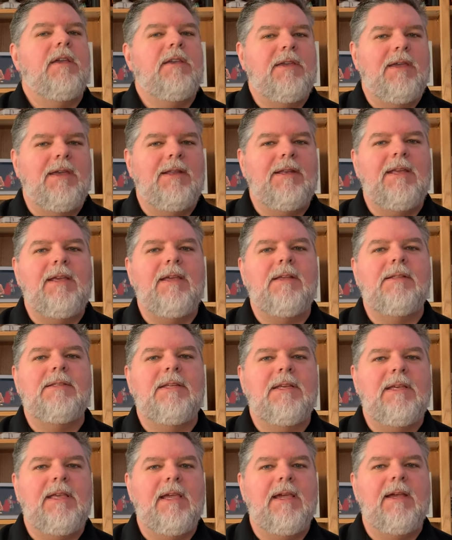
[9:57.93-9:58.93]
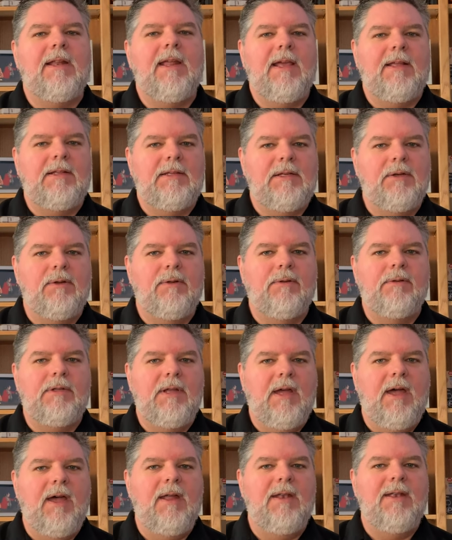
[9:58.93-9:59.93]
you need to get a deal
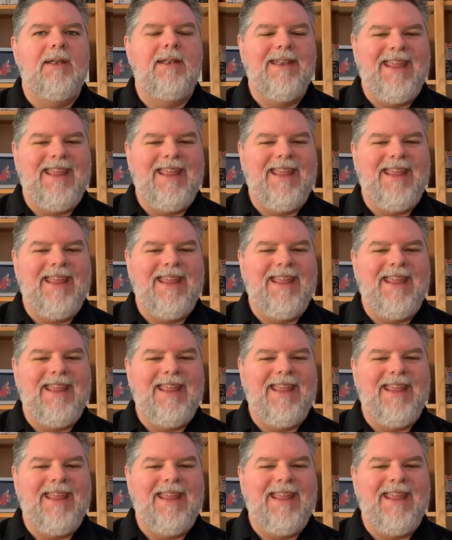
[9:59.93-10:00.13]
done